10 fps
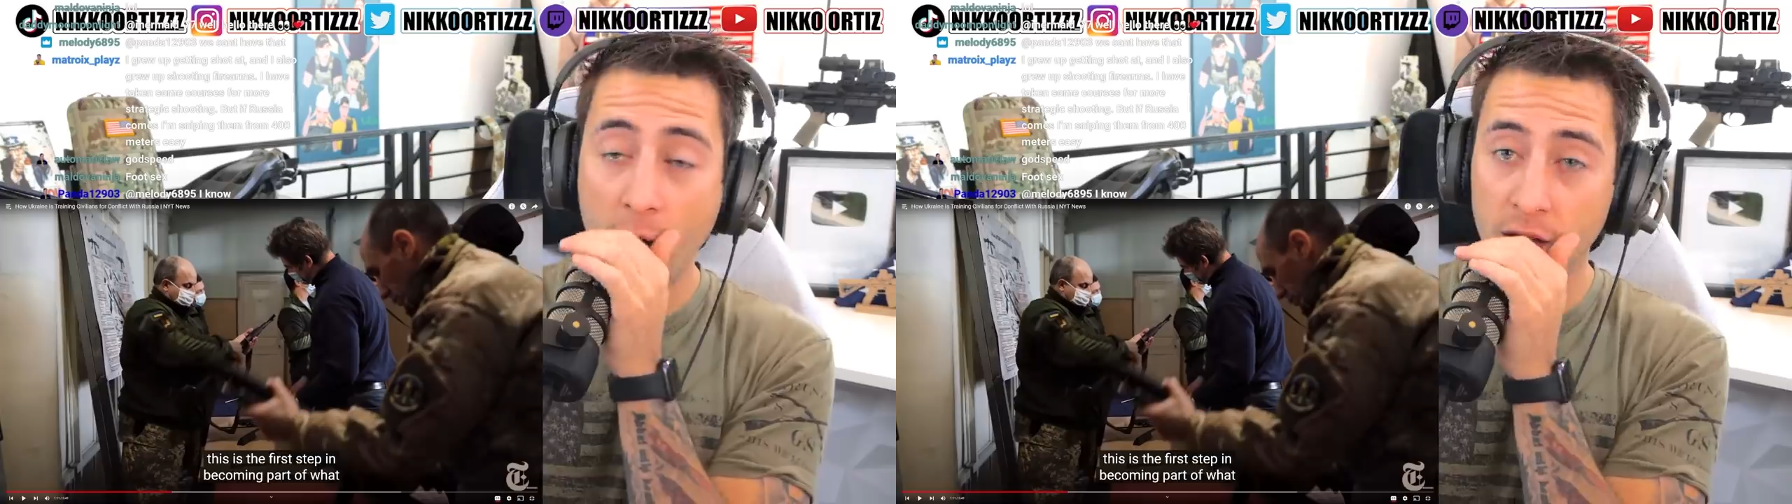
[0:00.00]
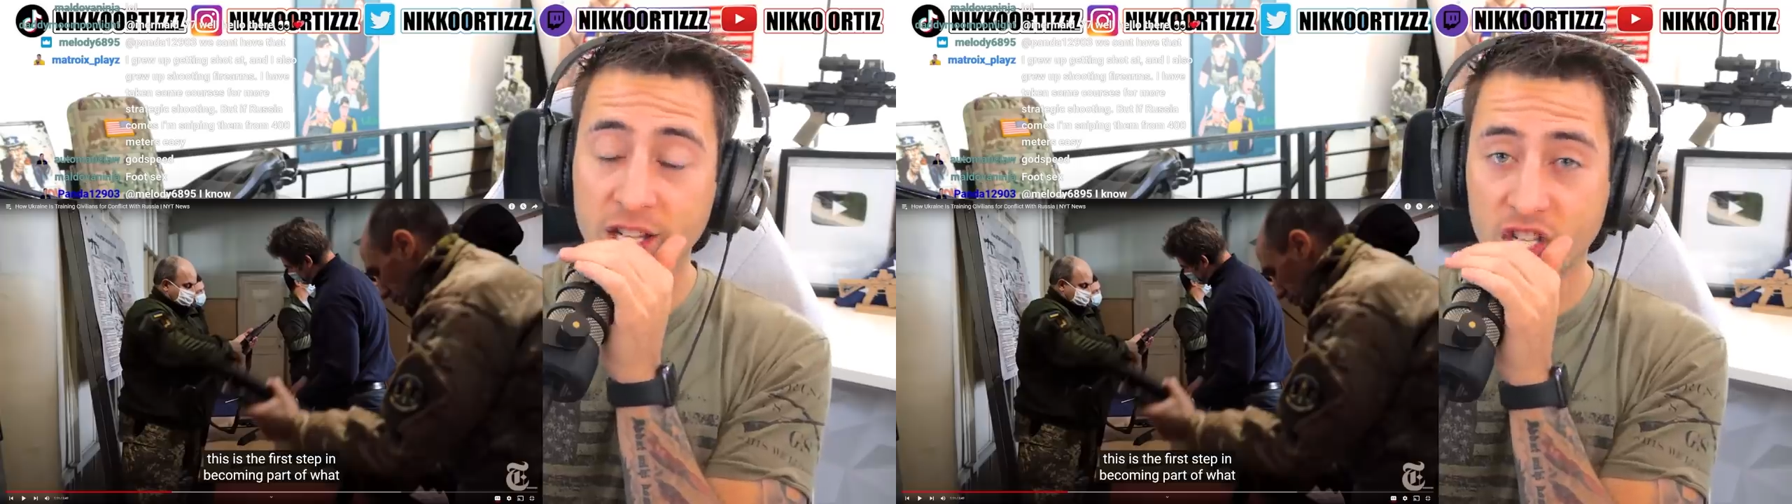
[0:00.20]

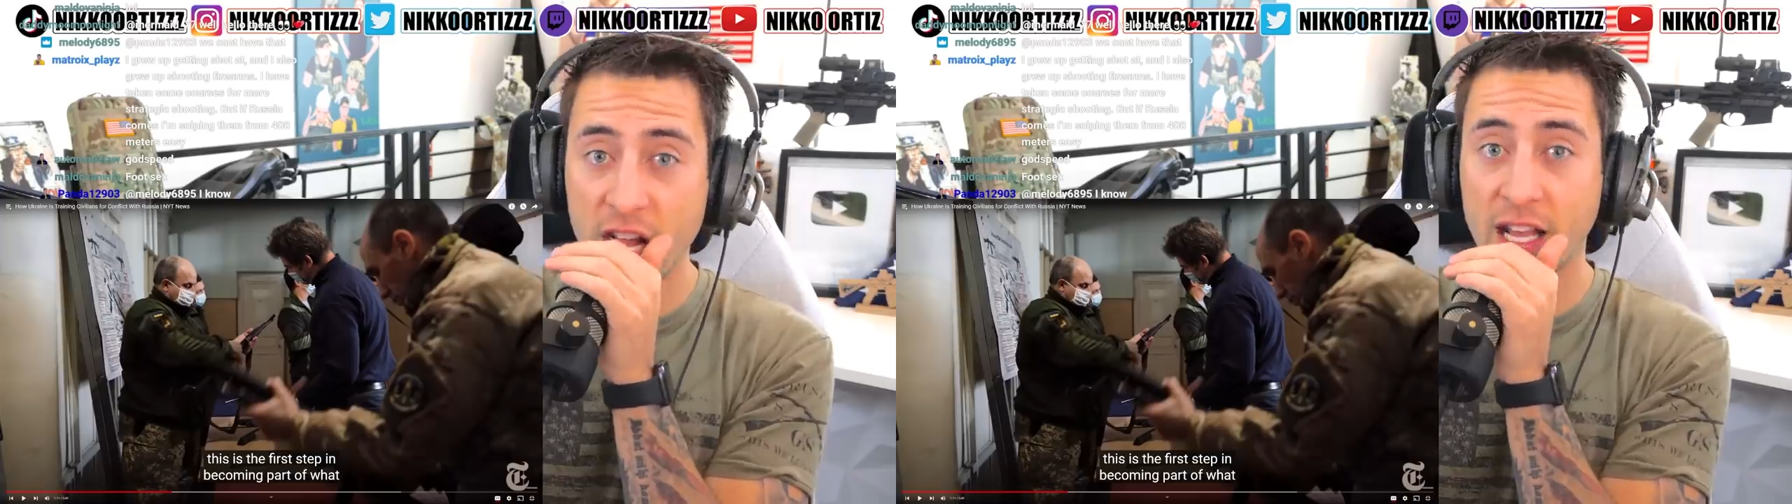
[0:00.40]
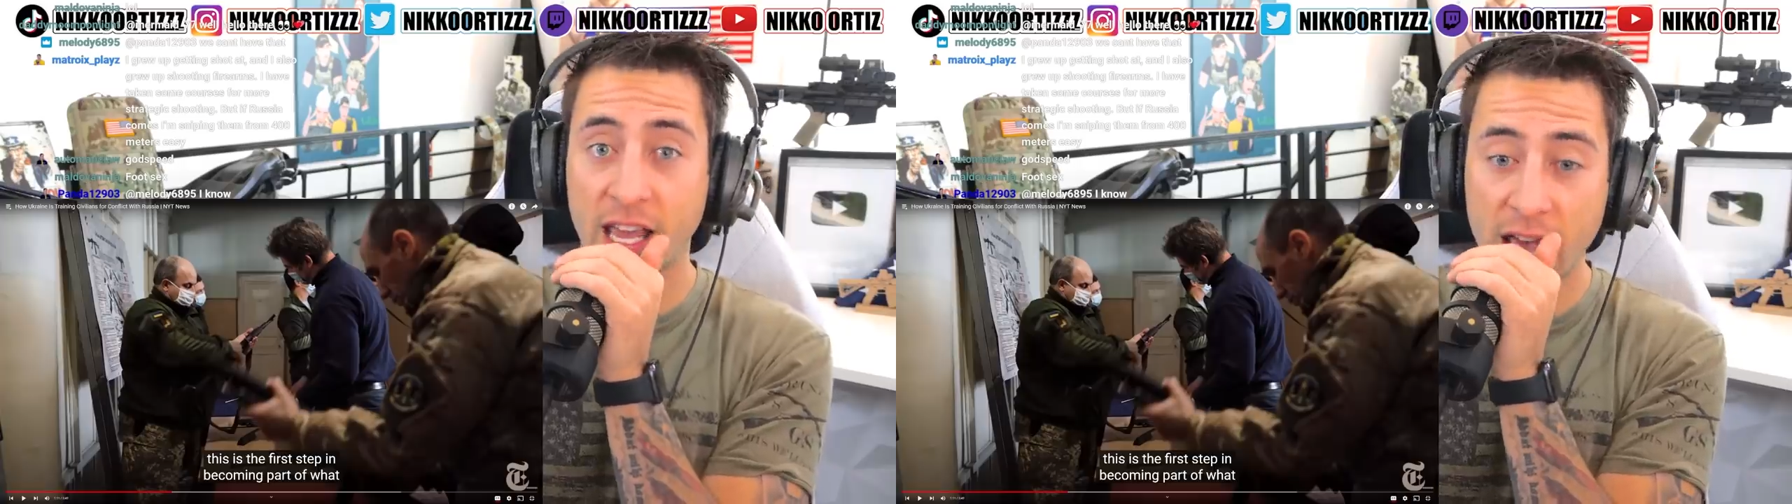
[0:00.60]
I
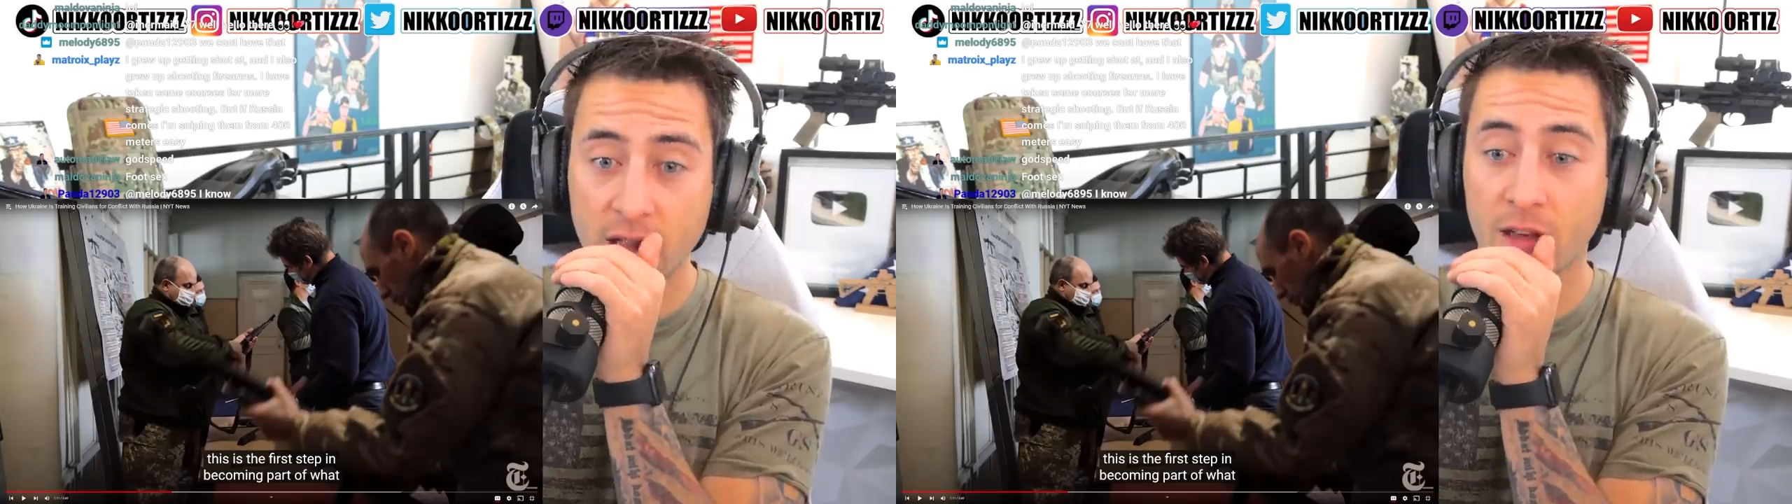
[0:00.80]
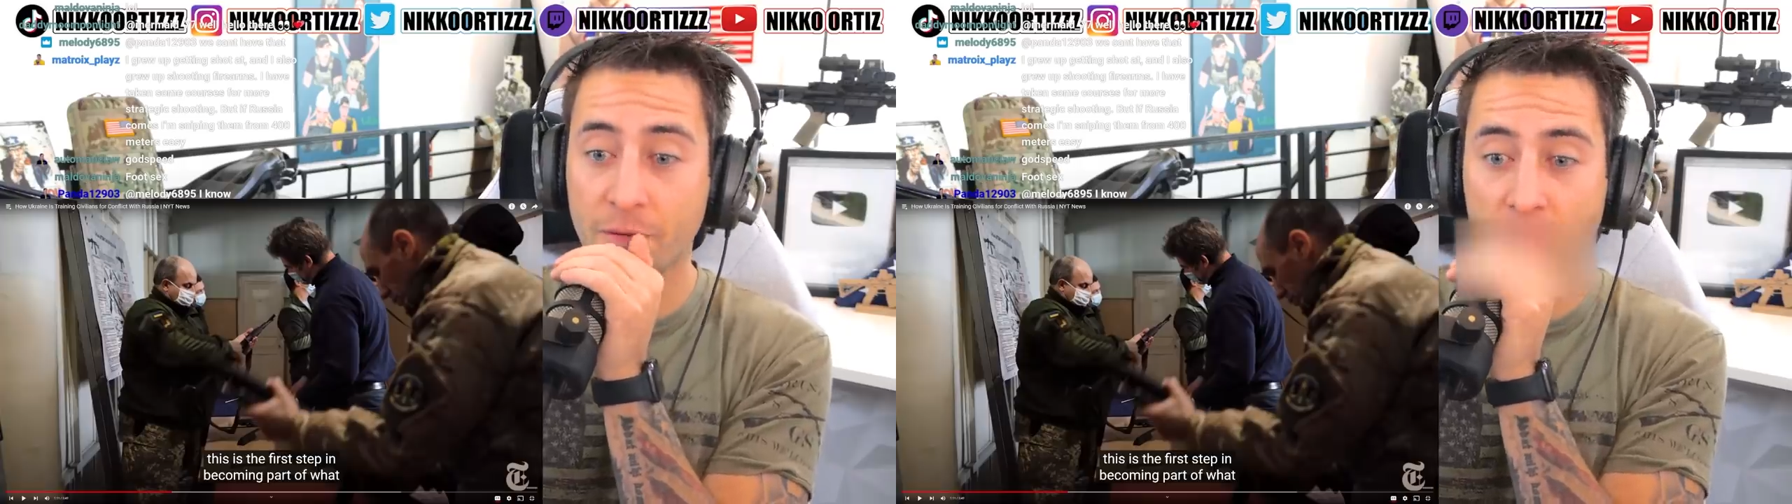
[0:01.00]
legit
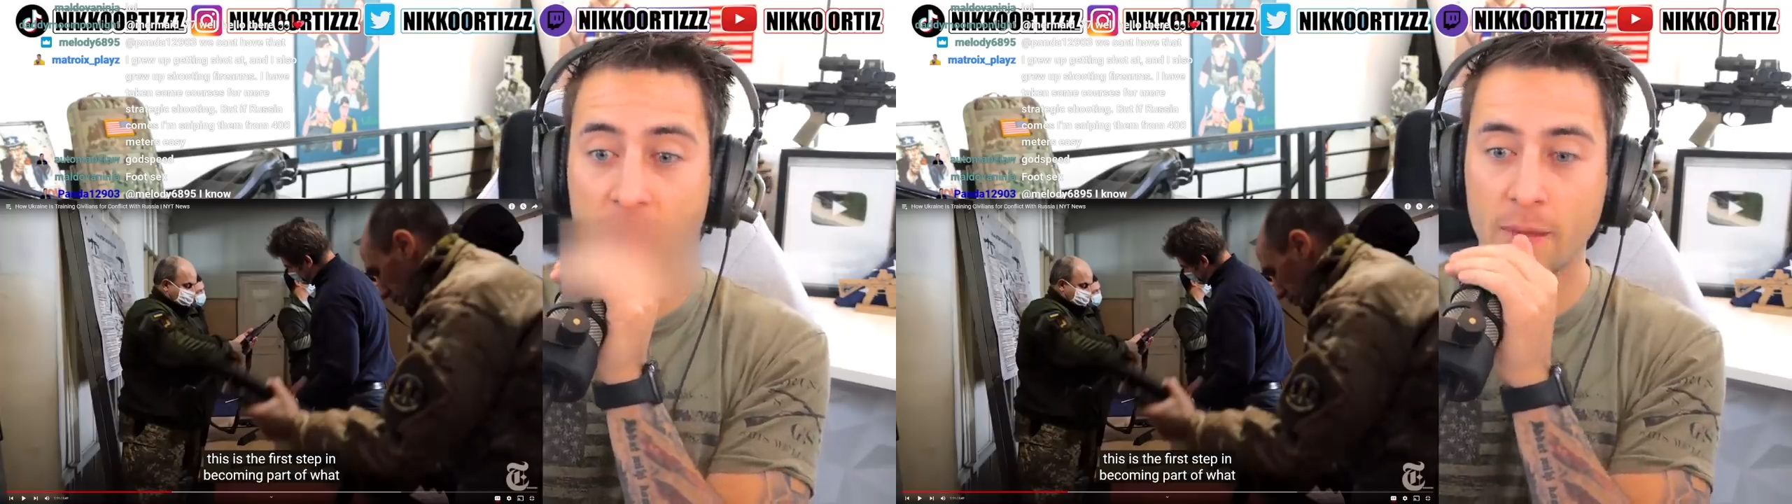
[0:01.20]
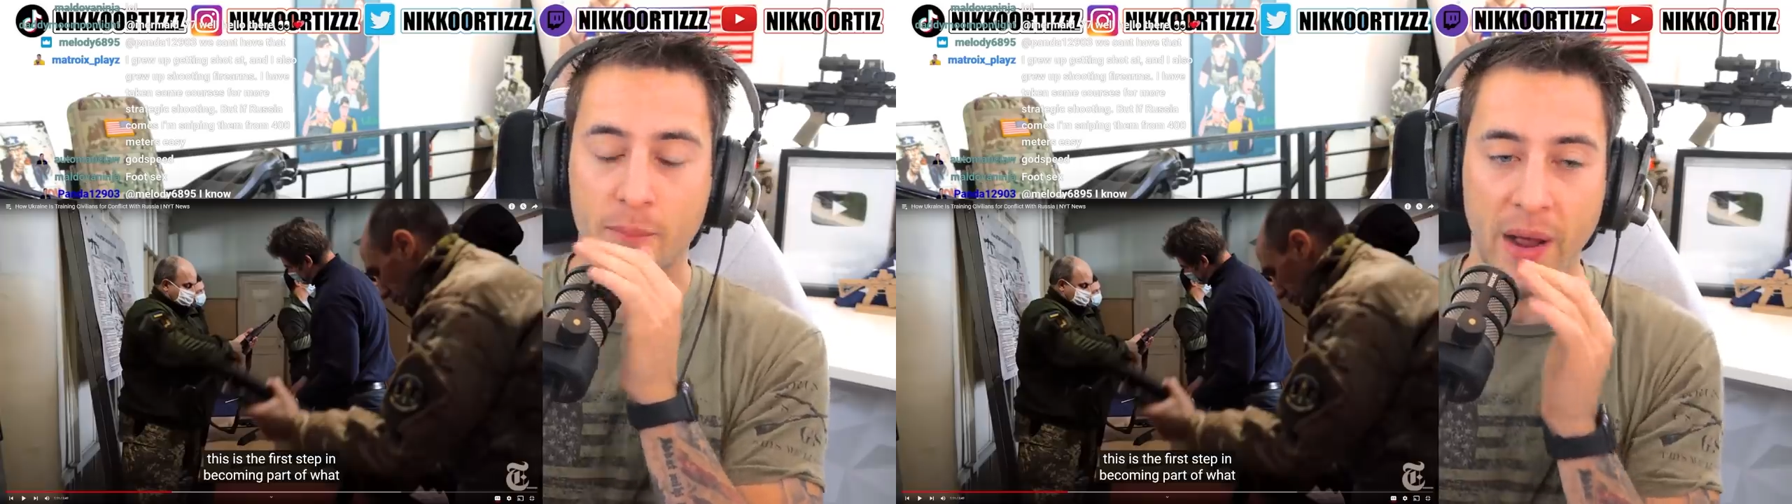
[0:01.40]
kicked the fucking